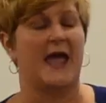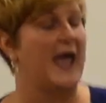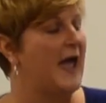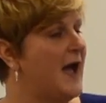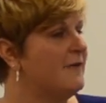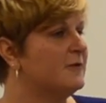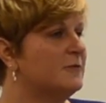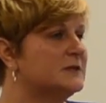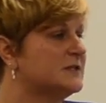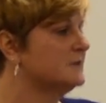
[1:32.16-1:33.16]
have or
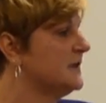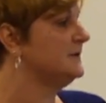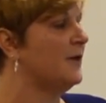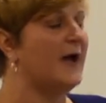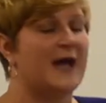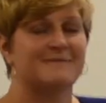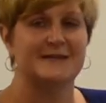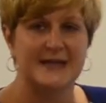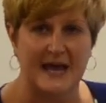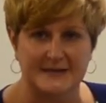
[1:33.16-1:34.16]
what skills they don't
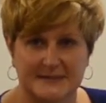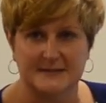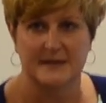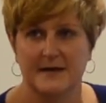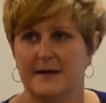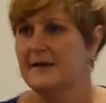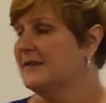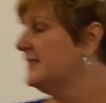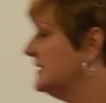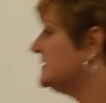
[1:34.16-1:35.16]
have yet,
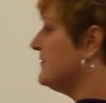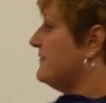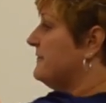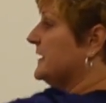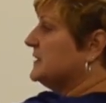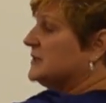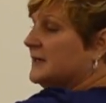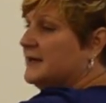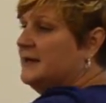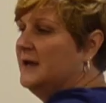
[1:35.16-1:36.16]
this
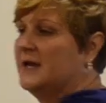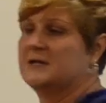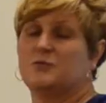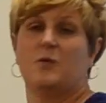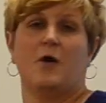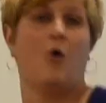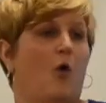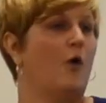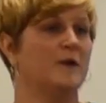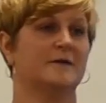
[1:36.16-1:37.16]
vision is what
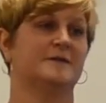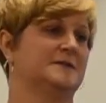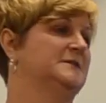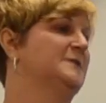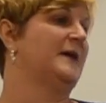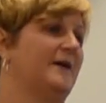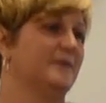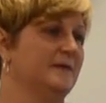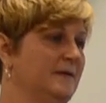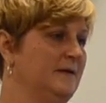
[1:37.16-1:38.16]
all of this is about.
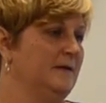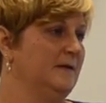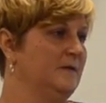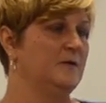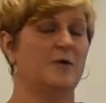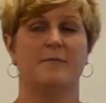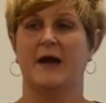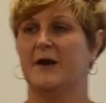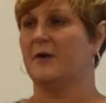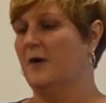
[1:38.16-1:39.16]
No
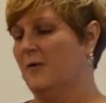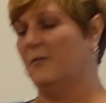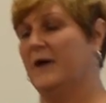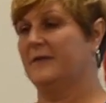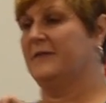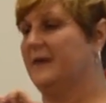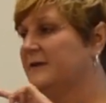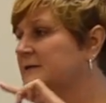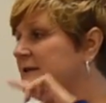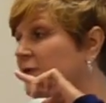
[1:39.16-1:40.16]
matter whether
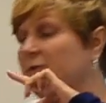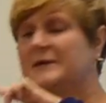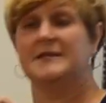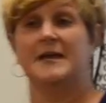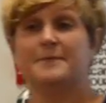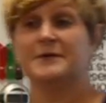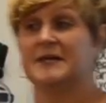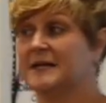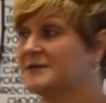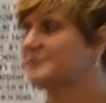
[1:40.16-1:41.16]
they're throwing temper
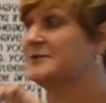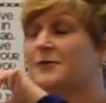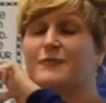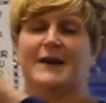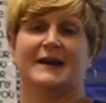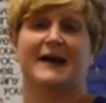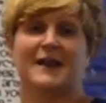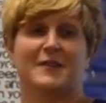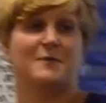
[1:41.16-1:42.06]
tantrums, they're running out of